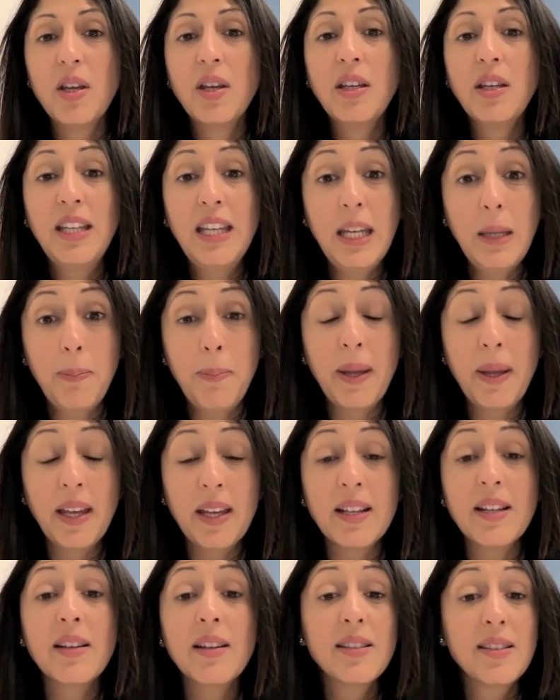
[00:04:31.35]
keeping
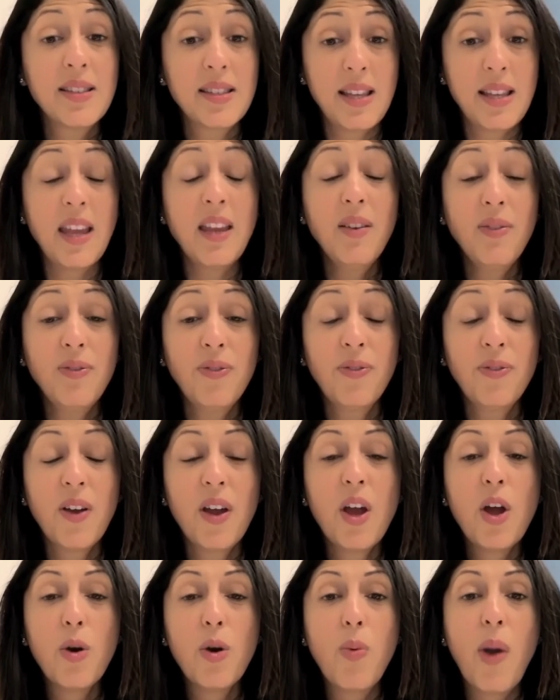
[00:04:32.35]
it safe,
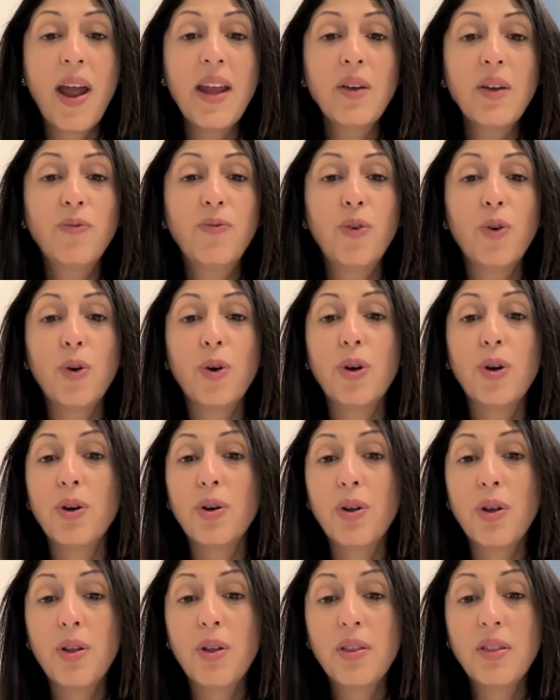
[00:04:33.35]
right, for
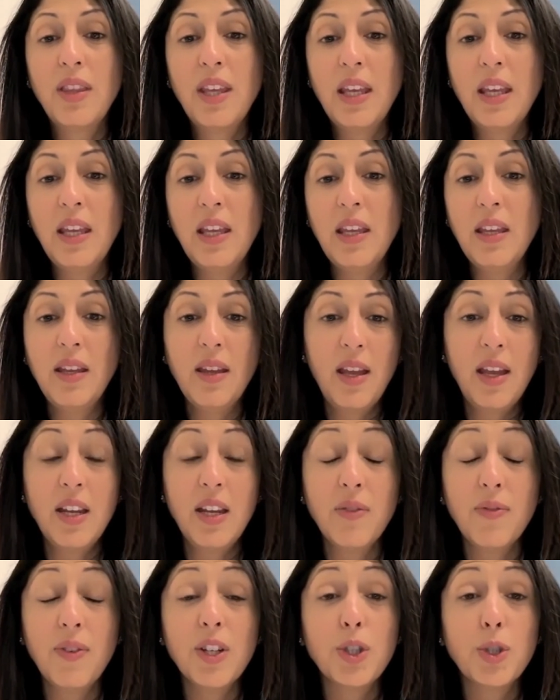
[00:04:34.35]
the
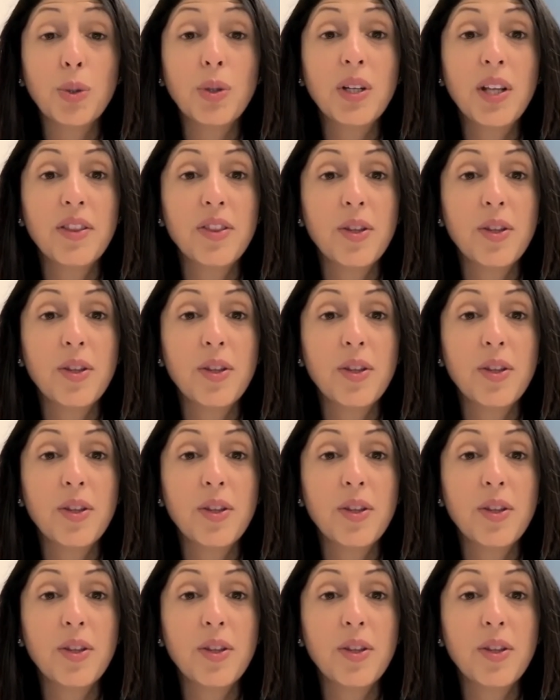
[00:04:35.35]
individual and